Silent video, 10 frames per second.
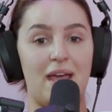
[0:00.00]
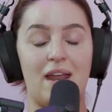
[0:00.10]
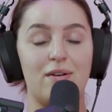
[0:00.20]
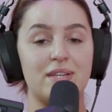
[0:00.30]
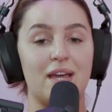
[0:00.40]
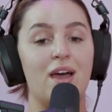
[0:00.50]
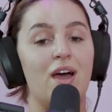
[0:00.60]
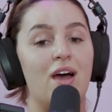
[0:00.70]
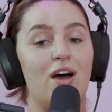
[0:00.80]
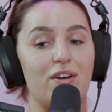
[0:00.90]
And I was like,
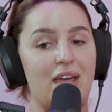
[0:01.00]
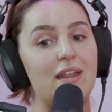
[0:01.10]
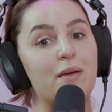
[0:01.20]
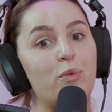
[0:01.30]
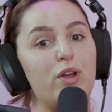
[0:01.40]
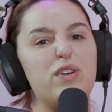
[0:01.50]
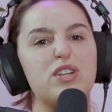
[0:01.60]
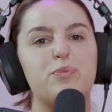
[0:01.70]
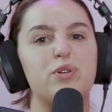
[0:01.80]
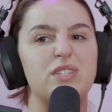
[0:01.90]
okay, like, what if we
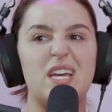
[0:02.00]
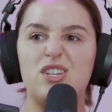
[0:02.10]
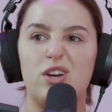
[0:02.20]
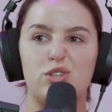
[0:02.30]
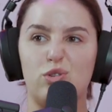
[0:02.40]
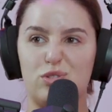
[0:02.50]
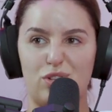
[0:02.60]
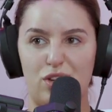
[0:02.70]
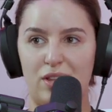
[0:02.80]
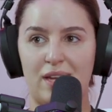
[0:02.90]
just put t-shirt and shorts
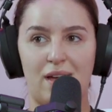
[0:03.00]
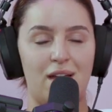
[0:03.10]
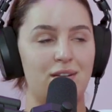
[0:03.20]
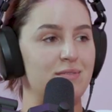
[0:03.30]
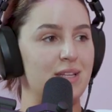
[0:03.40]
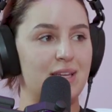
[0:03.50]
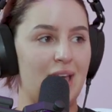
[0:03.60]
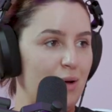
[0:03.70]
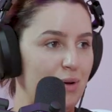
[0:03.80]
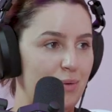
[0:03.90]
on you? Like, I don't really
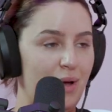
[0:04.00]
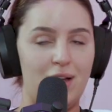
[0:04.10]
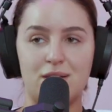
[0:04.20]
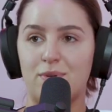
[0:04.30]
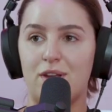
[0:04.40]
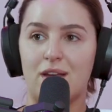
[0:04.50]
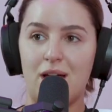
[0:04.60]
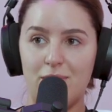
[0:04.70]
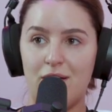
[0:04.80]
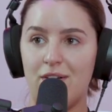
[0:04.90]
care what you wear. I just want you to
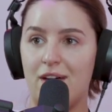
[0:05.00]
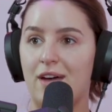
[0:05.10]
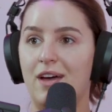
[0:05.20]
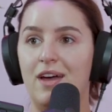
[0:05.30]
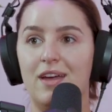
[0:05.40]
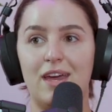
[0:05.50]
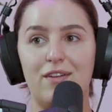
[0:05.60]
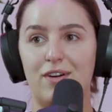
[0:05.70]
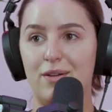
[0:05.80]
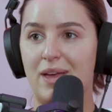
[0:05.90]
come over, get a
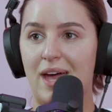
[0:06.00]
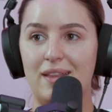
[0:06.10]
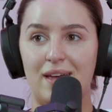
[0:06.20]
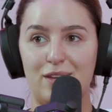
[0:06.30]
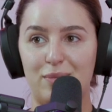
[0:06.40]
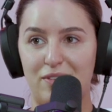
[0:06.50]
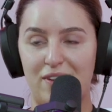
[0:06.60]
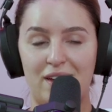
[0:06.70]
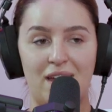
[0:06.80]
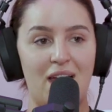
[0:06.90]
photo of Kayla and you'll be
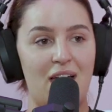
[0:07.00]
fine.